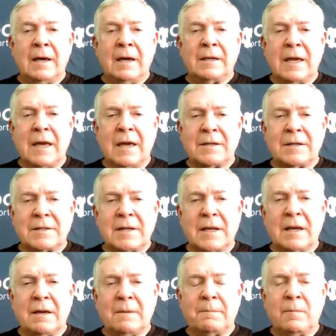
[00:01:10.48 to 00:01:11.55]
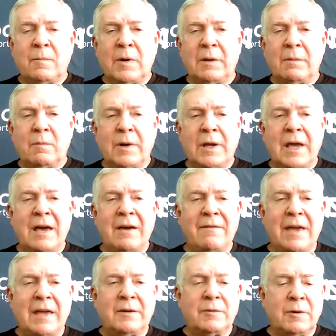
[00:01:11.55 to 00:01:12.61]
Yes, we have,
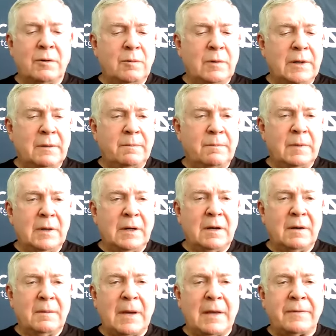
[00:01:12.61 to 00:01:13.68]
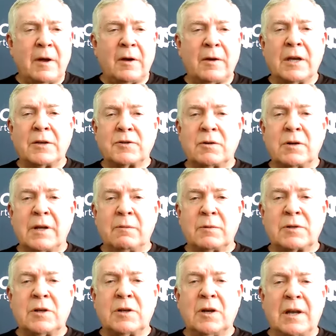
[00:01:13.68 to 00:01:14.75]
Andrew. I thought yesterday
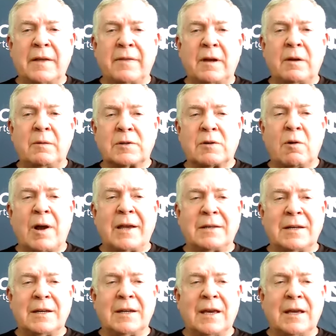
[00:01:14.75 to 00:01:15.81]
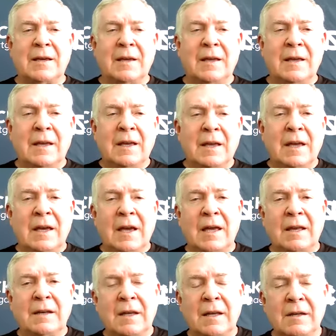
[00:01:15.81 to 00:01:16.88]
was good. I thought he was great today.
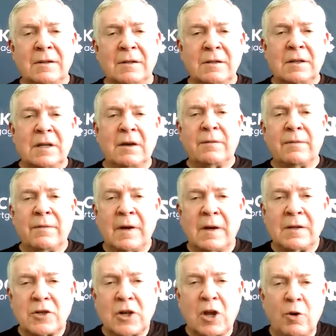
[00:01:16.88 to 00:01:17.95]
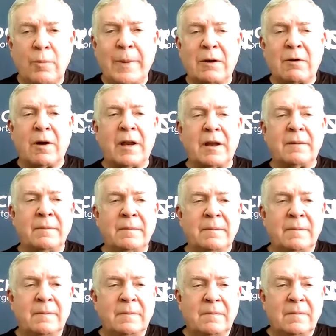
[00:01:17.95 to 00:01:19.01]
And give Jacoby credit.
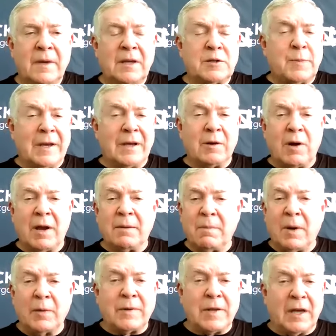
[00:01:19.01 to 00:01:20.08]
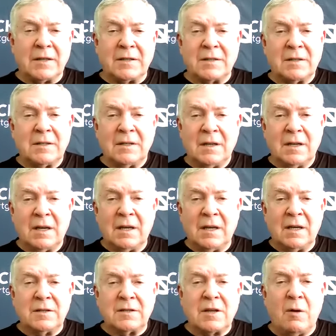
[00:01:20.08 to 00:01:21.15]
He's been great both days.
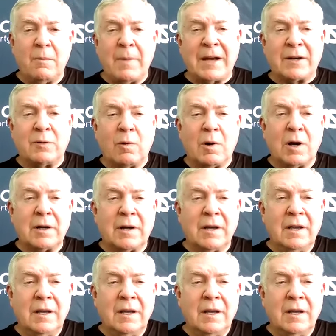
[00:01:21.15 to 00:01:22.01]
He's gone back to work.